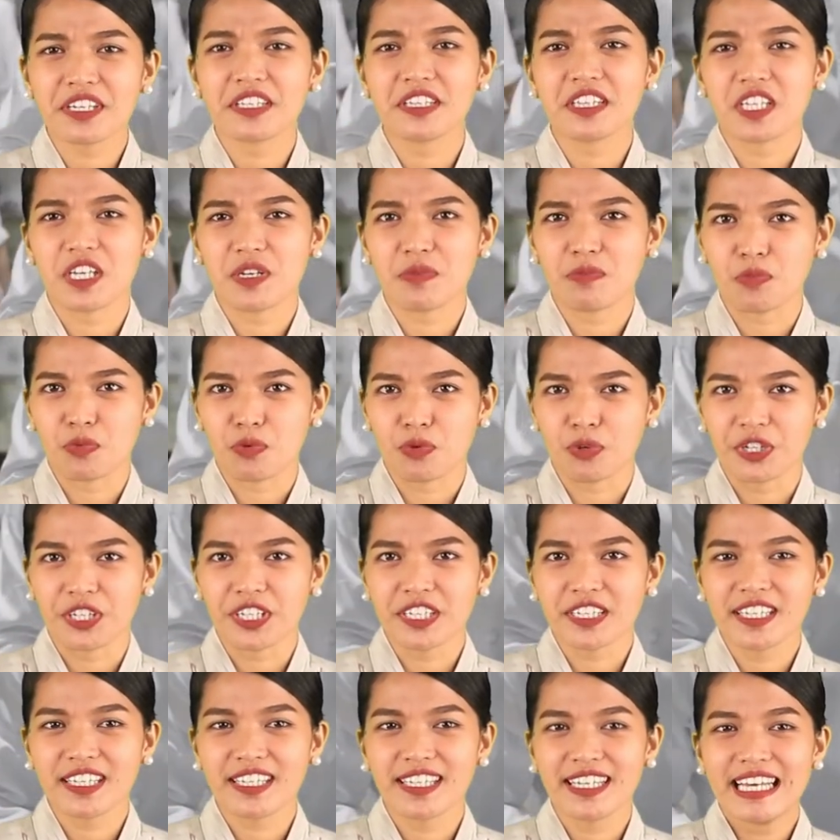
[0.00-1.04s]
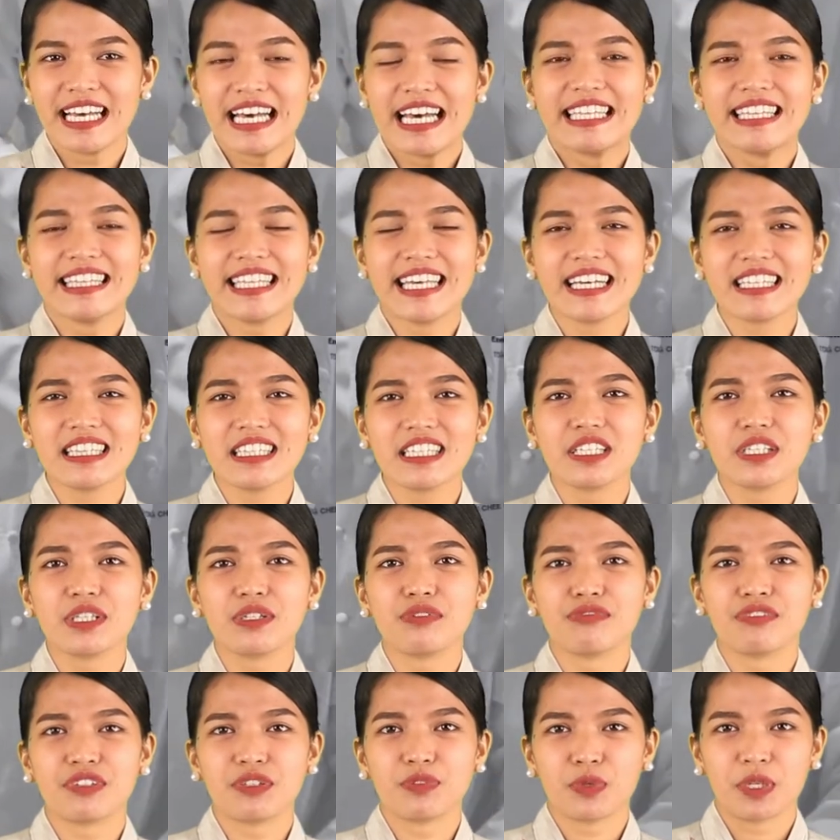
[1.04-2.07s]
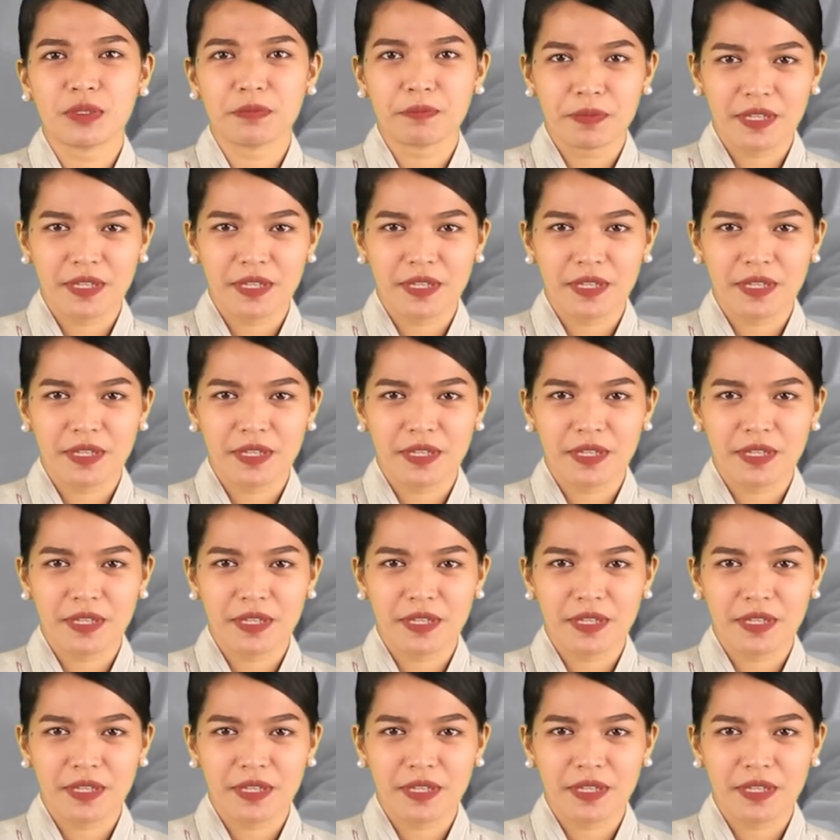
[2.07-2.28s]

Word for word: that teamwork, not individual